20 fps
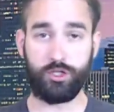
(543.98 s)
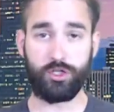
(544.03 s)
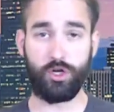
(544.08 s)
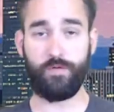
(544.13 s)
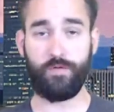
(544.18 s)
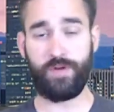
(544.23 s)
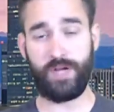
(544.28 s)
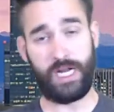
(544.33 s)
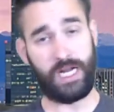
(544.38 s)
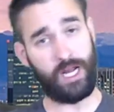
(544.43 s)

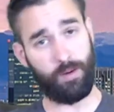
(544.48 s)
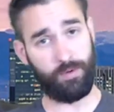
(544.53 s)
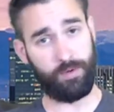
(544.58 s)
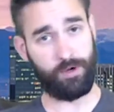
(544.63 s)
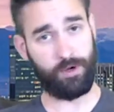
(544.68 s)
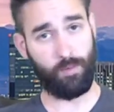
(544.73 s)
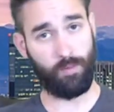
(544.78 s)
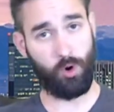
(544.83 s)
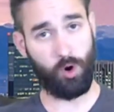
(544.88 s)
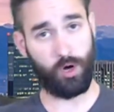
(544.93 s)
Also, if you need help
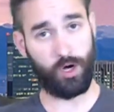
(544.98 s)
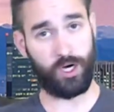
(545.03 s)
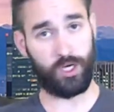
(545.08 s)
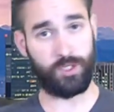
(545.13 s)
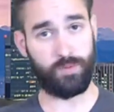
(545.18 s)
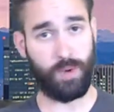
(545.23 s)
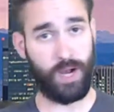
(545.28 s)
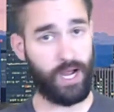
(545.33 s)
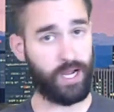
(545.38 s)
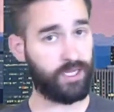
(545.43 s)
with your
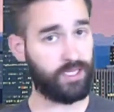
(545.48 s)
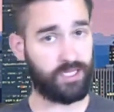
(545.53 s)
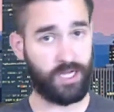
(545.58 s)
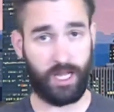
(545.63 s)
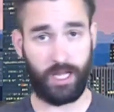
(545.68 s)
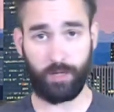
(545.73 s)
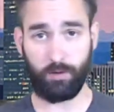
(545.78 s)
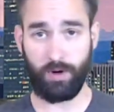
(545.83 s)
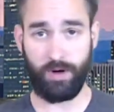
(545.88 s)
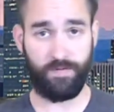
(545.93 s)
mortgage, buying,
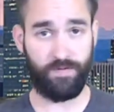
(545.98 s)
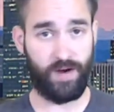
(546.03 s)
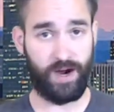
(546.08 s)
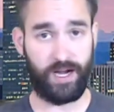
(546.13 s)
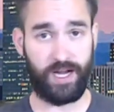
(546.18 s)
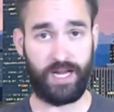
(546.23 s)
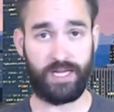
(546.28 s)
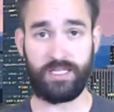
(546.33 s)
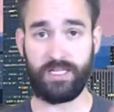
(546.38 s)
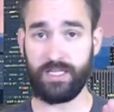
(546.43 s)
selling,
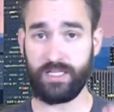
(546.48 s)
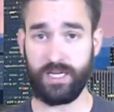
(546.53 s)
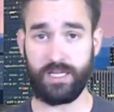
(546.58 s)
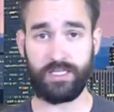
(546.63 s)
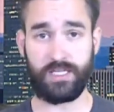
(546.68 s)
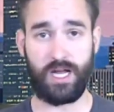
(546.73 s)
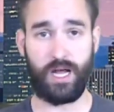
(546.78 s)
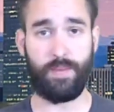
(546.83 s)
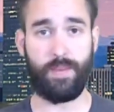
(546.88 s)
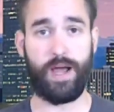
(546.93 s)
refinancing,
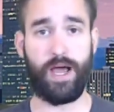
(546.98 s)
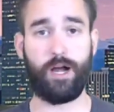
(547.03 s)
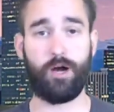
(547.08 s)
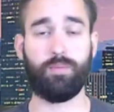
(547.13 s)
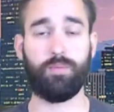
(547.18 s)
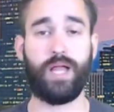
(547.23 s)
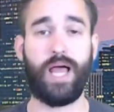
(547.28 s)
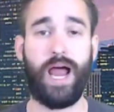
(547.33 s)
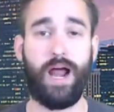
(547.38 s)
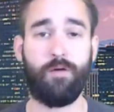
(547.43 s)
does not
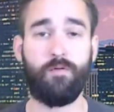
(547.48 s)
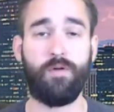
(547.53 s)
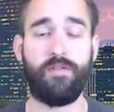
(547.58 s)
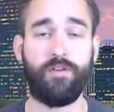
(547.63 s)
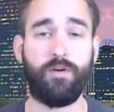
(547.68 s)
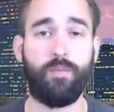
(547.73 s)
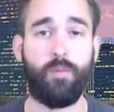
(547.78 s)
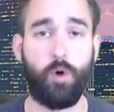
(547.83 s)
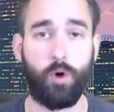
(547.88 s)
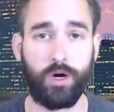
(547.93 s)
matter.
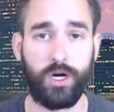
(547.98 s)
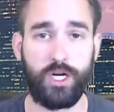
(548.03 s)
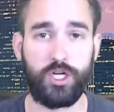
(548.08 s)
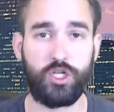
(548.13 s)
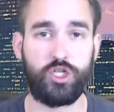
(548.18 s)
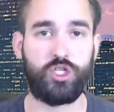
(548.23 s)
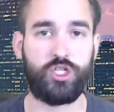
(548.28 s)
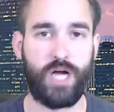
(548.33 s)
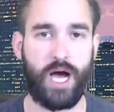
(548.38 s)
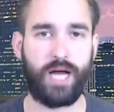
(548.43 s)

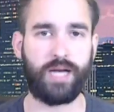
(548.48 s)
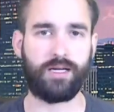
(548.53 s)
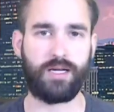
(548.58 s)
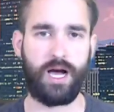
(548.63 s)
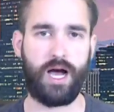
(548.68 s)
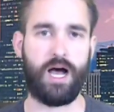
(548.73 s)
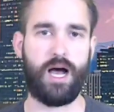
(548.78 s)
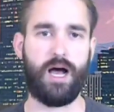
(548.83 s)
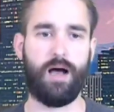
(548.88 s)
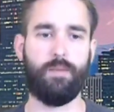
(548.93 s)

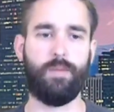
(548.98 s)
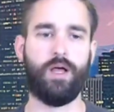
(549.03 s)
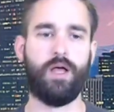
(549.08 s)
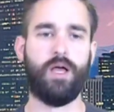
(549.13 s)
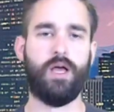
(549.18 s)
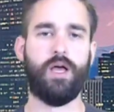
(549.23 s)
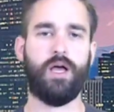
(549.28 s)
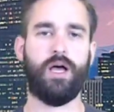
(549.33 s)
PlatteRiverMortgage.com.